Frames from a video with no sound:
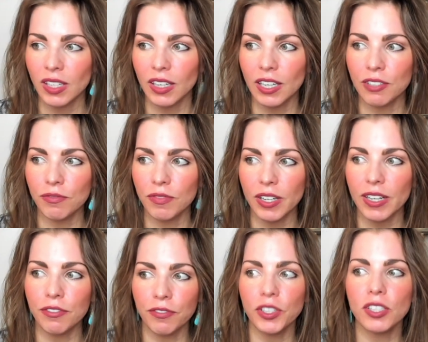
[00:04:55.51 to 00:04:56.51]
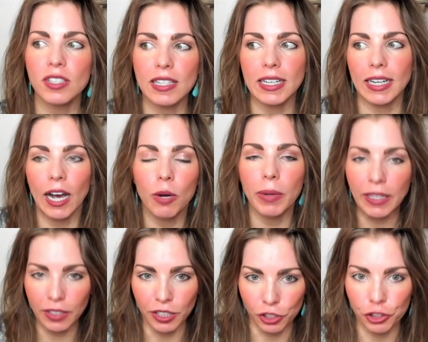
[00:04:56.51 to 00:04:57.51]
it it feels like how
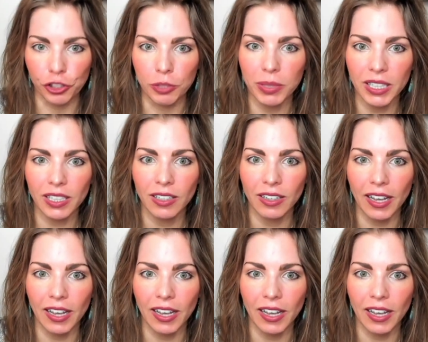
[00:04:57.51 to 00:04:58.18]
banking should be,